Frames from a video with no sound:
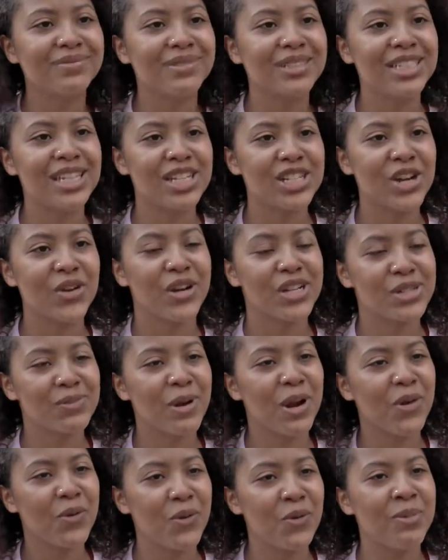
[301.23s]
DJ Question
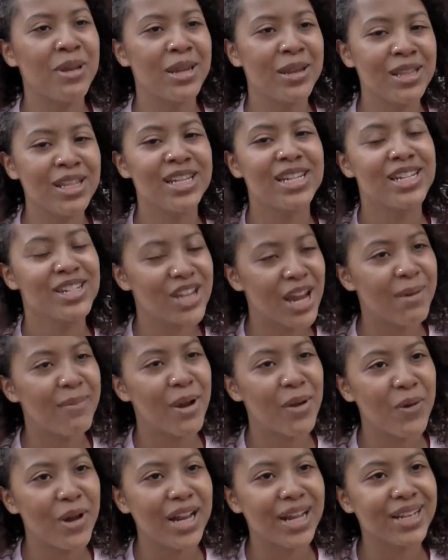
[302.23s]
Mark will be the DJ at my
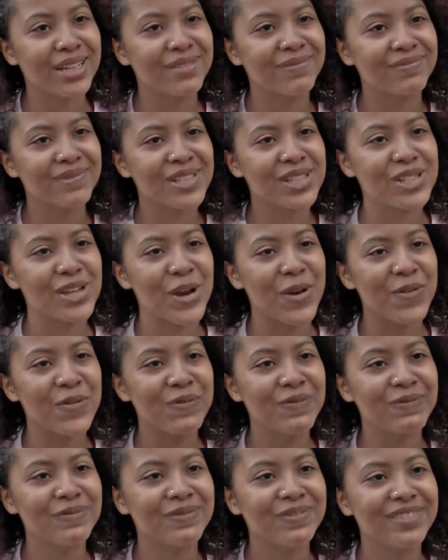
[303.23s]
wedding, so
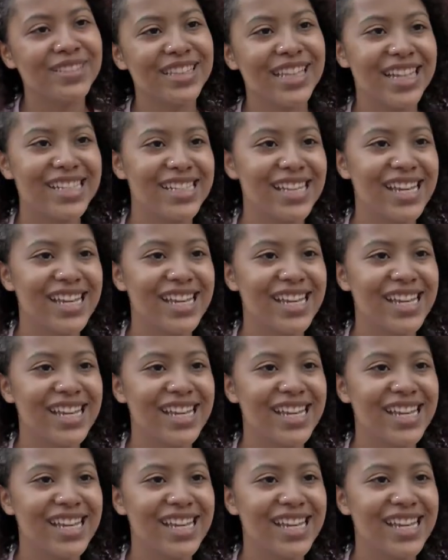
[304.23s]
that's